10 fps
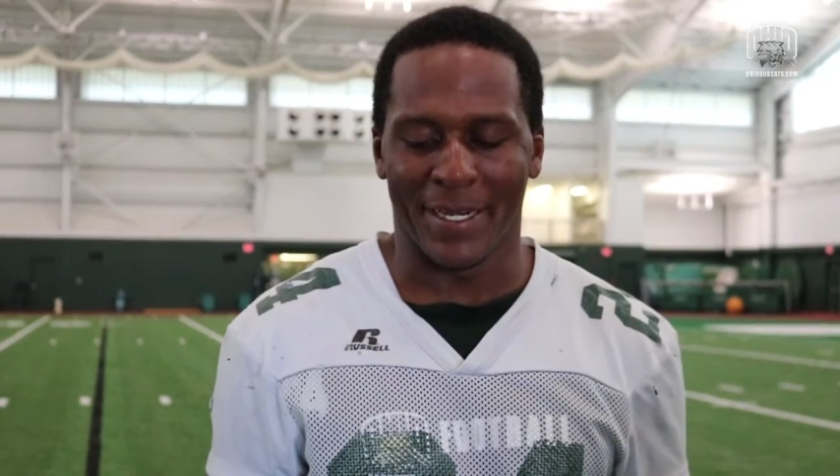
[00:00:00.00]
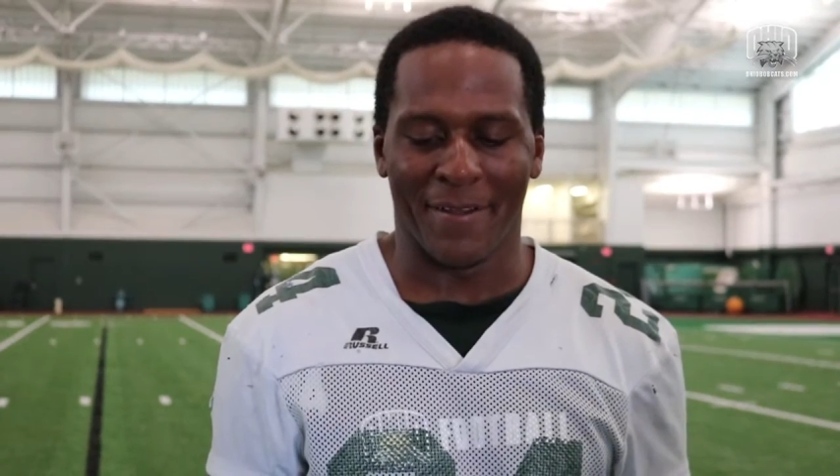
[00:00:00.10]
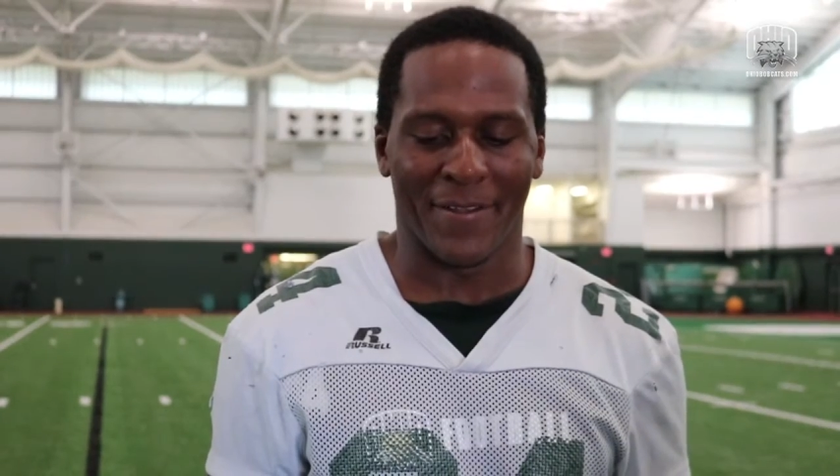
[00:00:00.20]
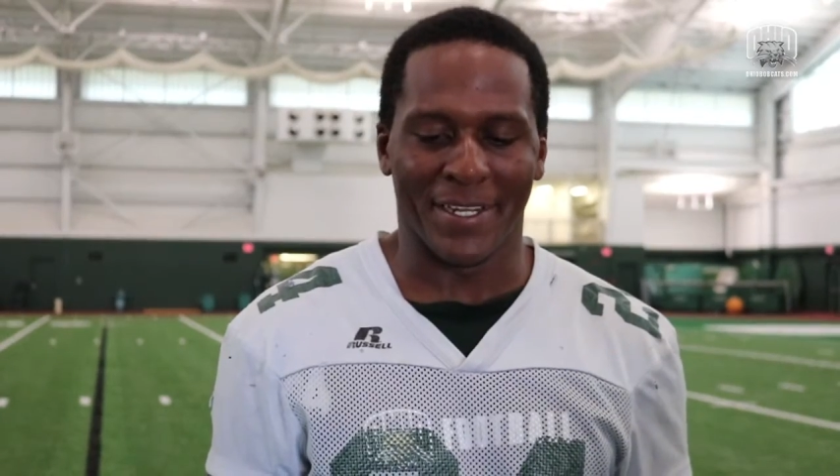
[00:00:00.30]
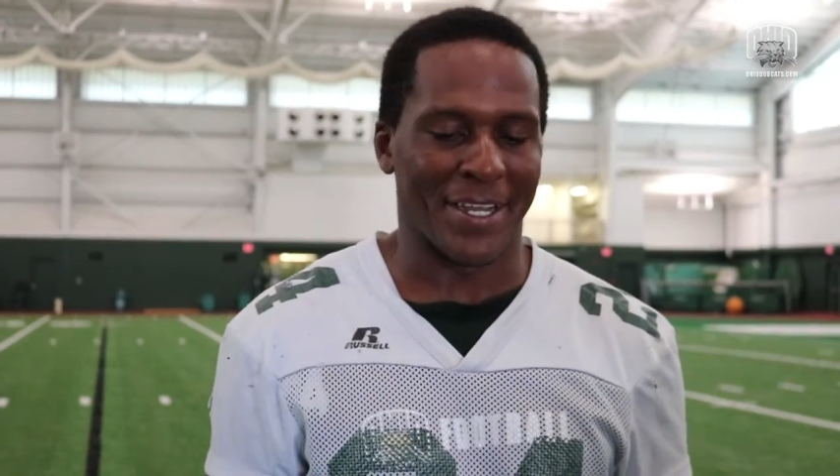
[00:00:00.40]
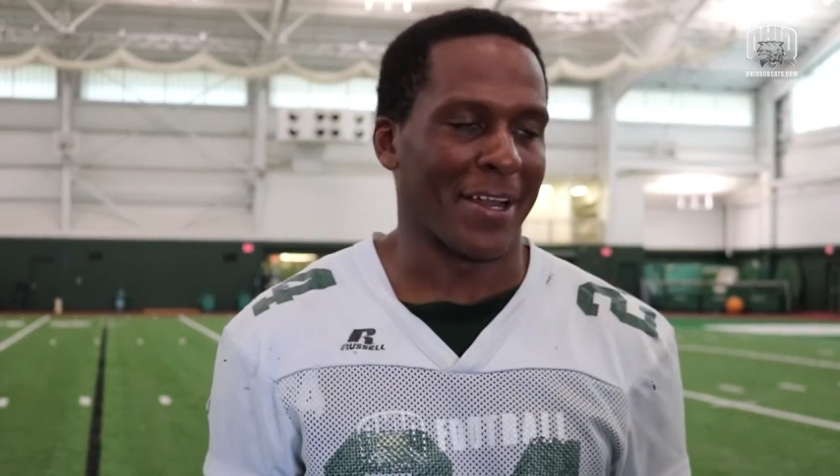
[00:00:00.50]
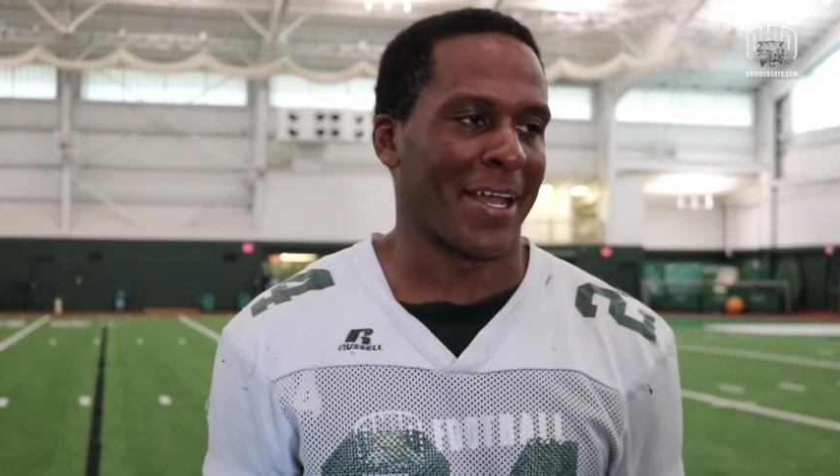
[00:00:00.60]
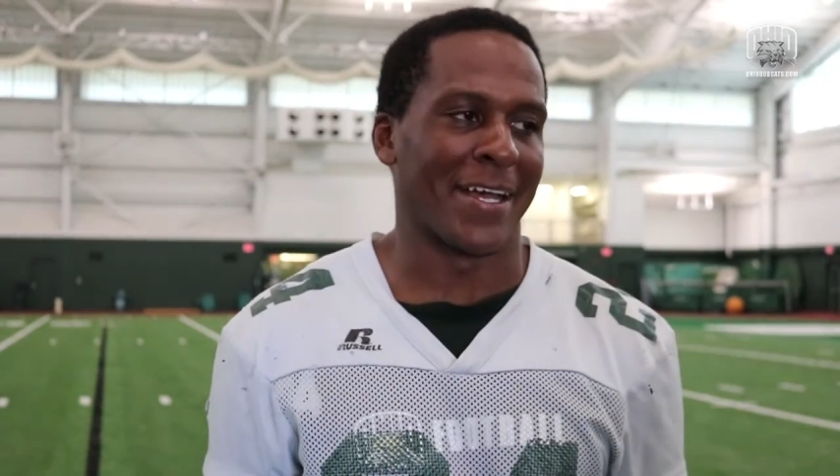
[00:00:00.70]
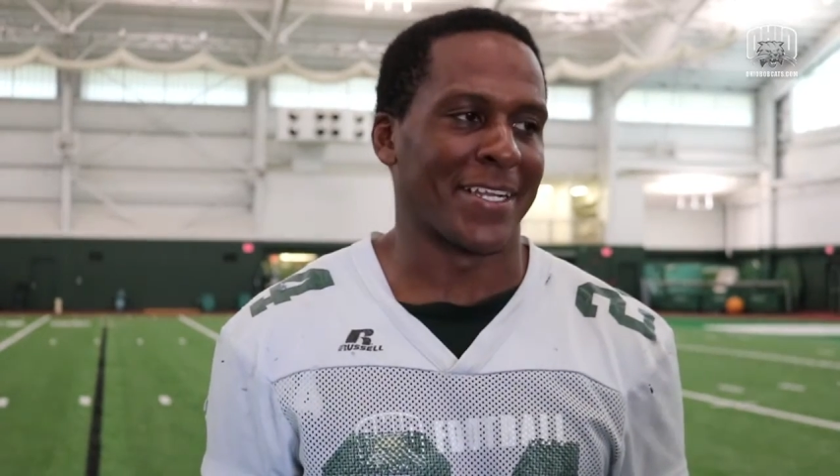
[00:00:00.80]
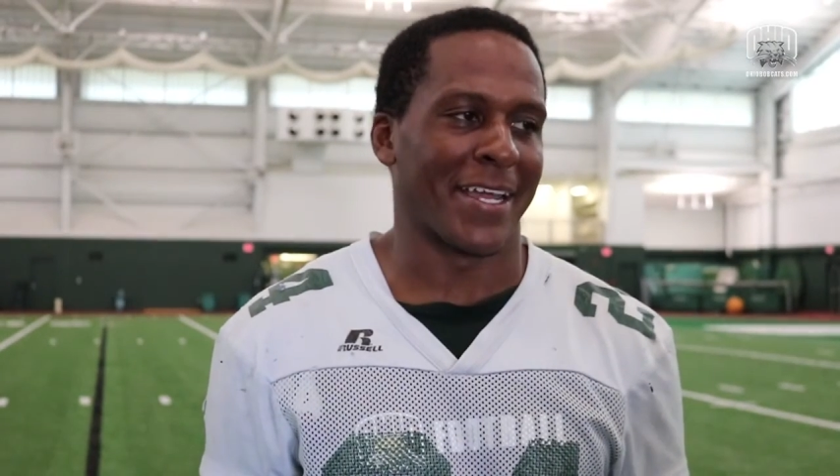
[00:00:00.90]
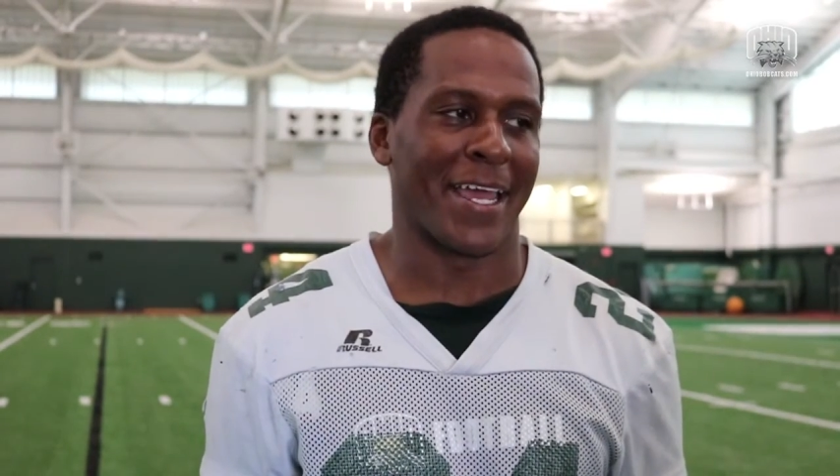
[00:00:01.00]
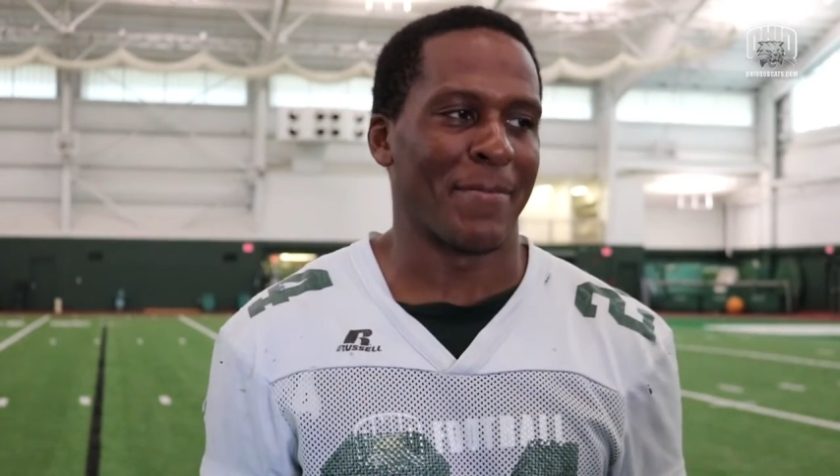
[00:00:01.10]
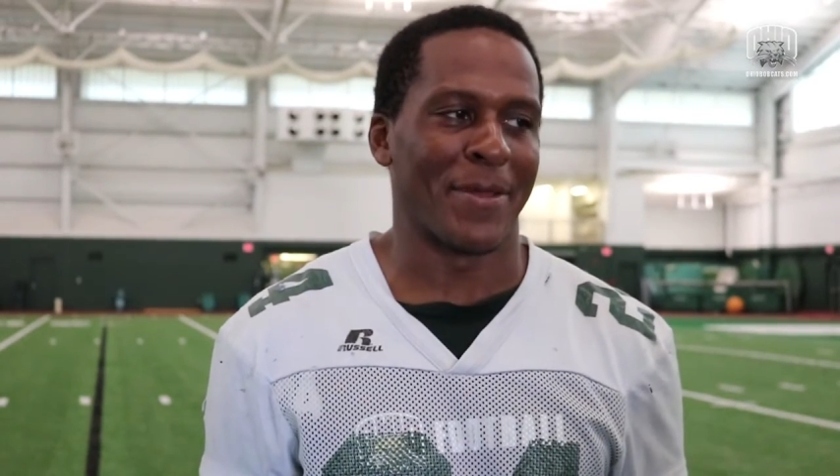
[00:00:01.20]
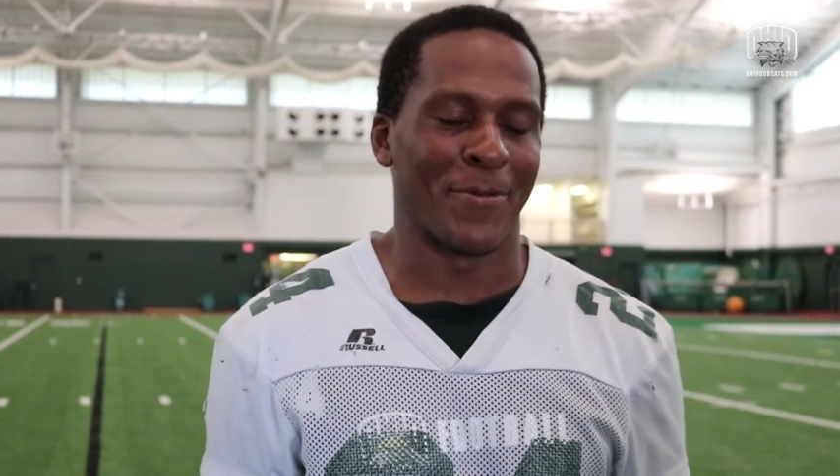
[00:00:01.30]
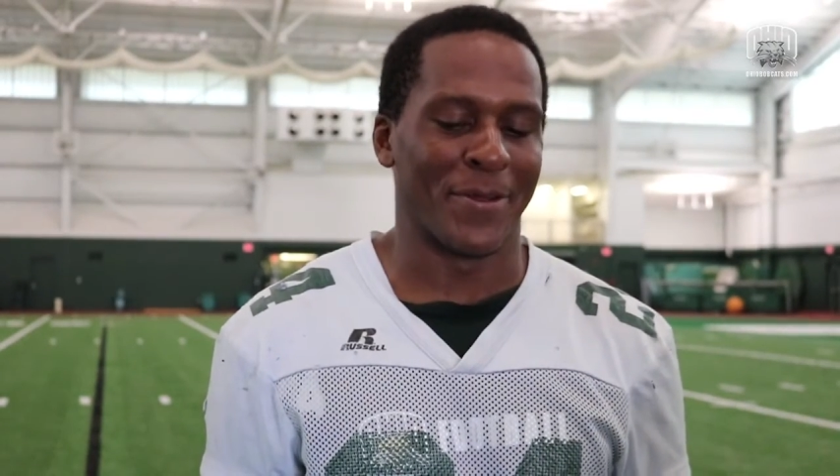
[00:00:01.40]
definitely just all the guys I
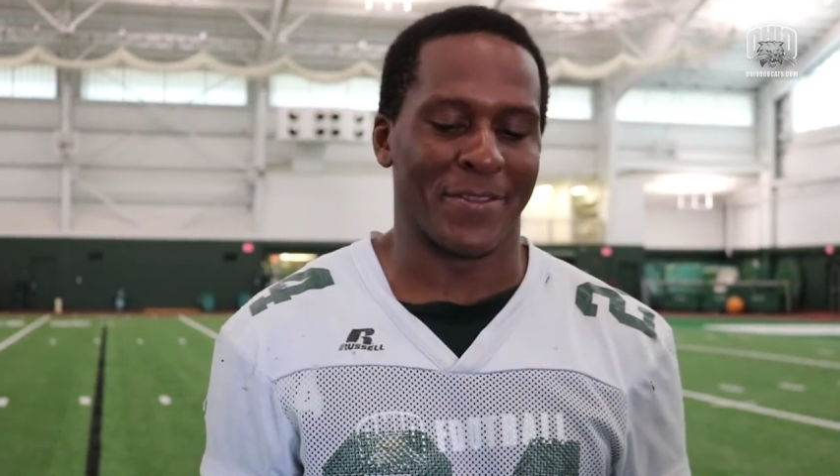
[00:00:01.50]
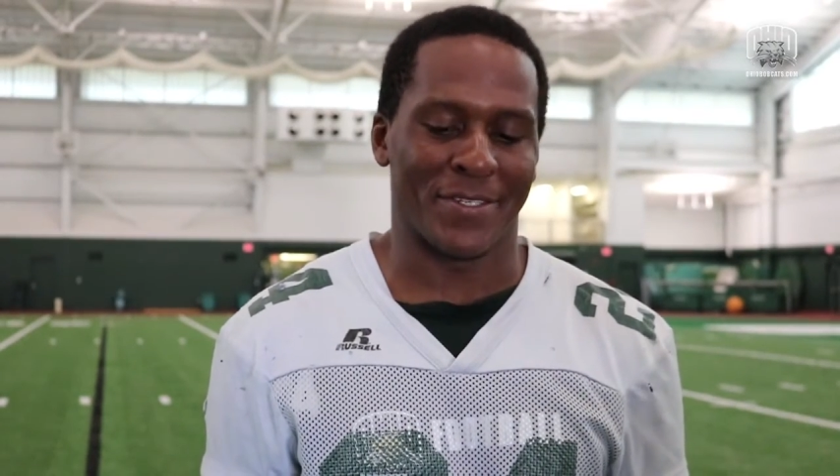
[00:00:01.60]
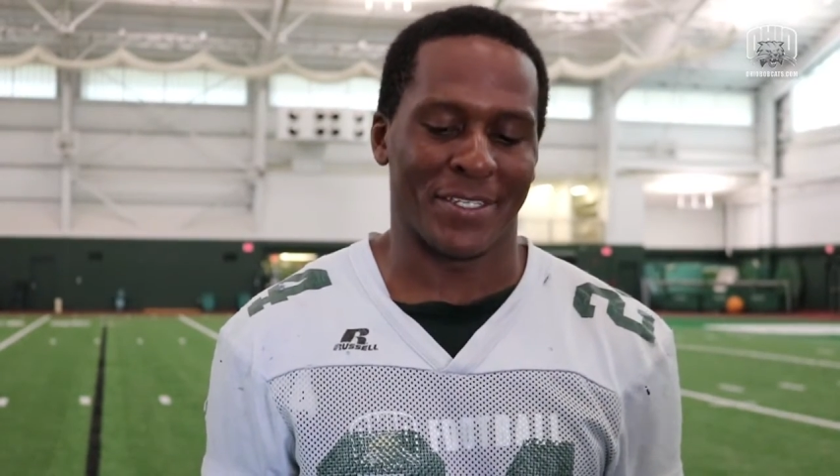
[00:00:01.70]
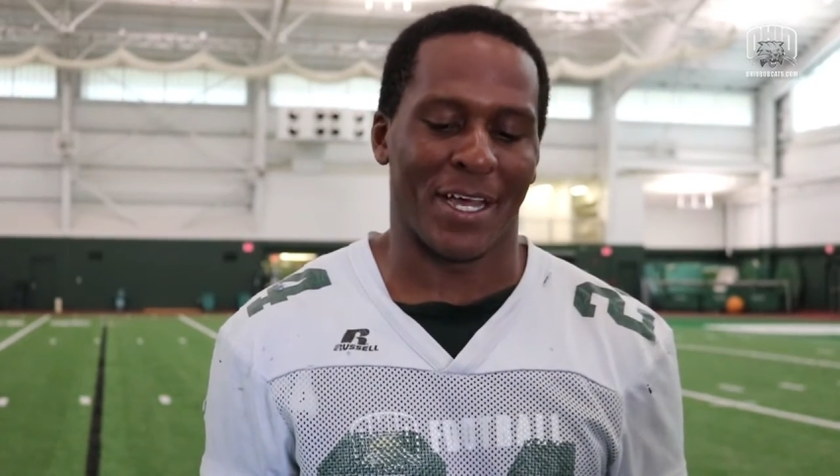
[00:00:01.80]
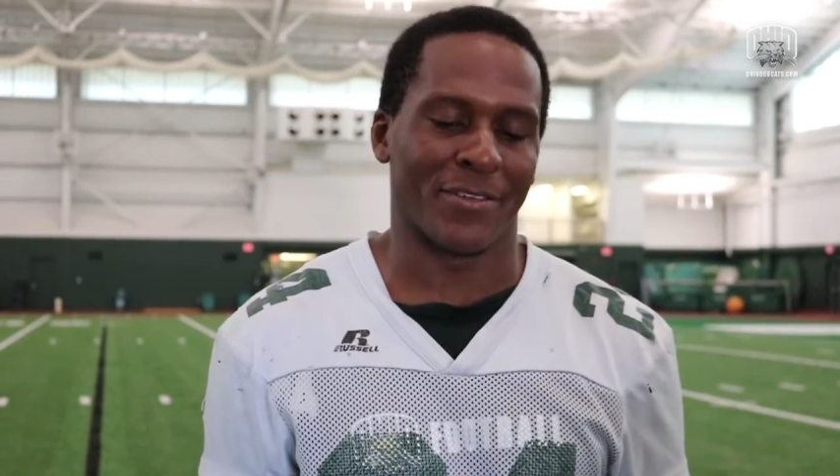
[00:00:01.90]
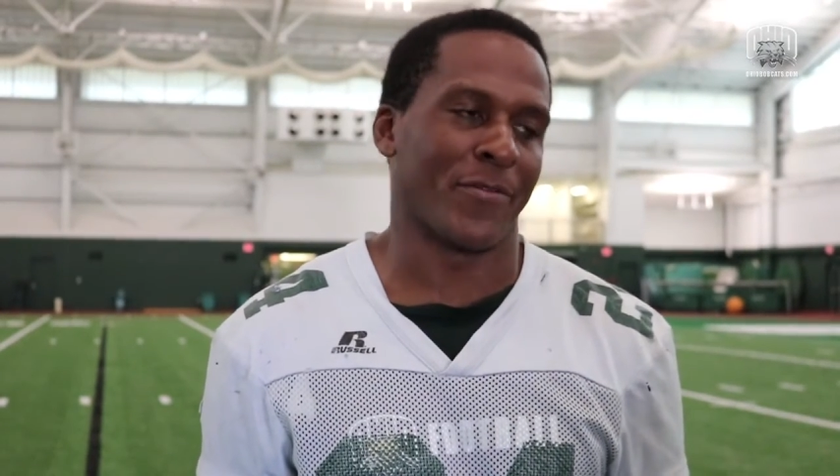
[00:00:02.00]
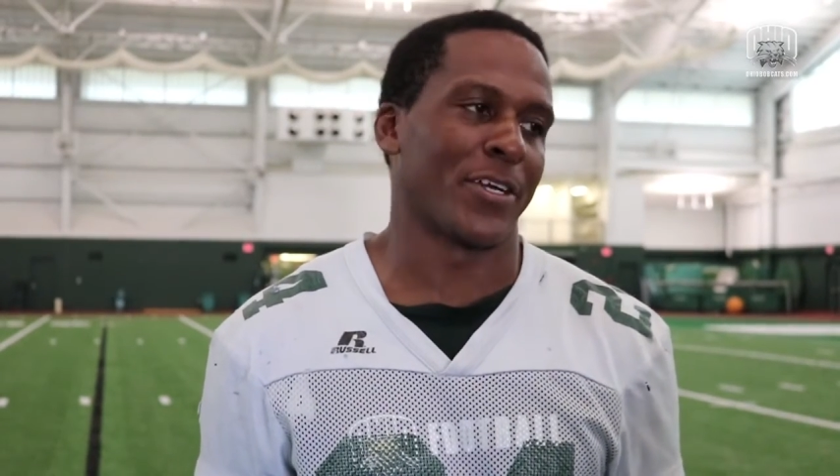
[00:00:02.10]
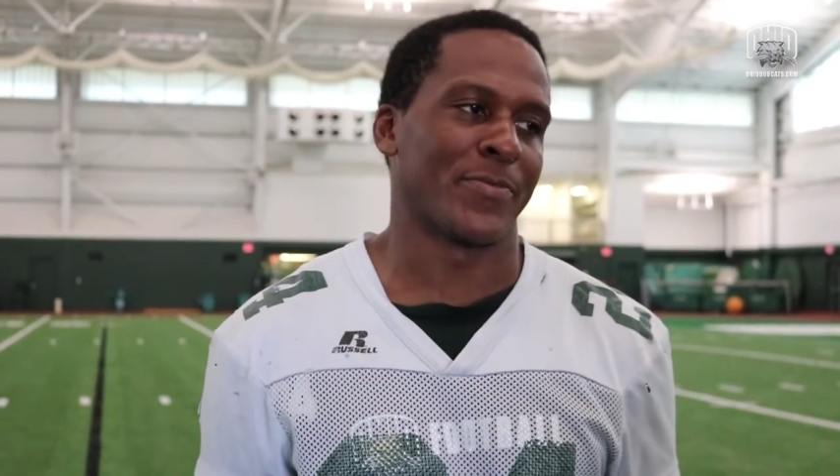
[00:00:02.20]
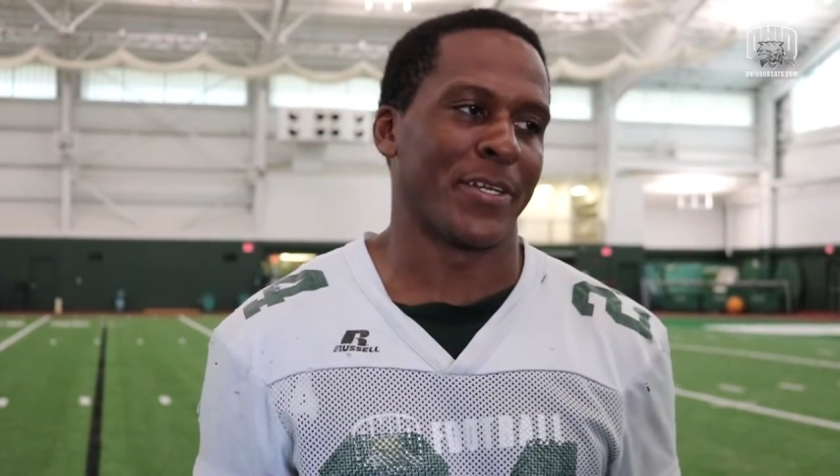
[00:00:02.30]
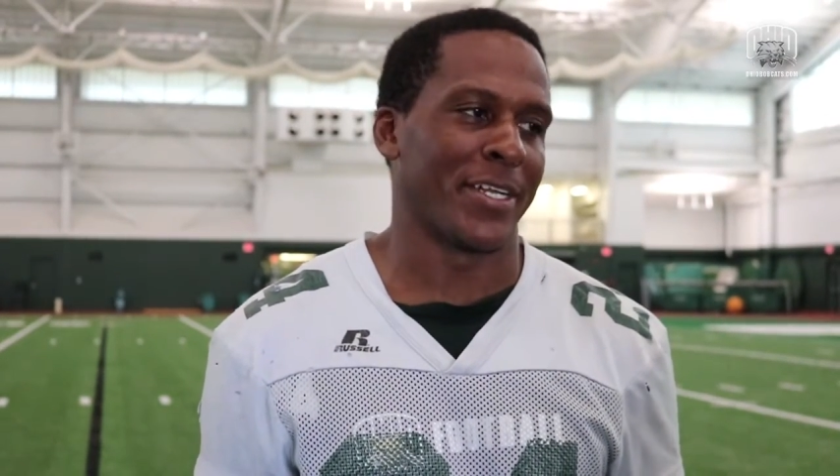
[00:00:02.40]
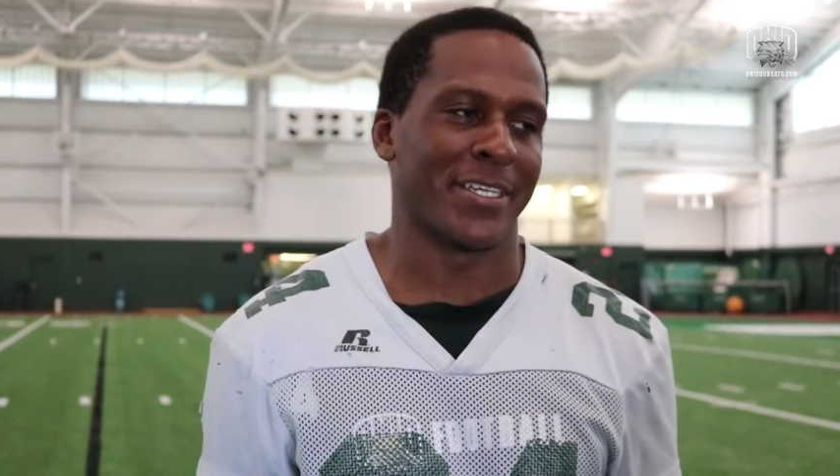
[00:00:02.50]
came in with since I was a freshman,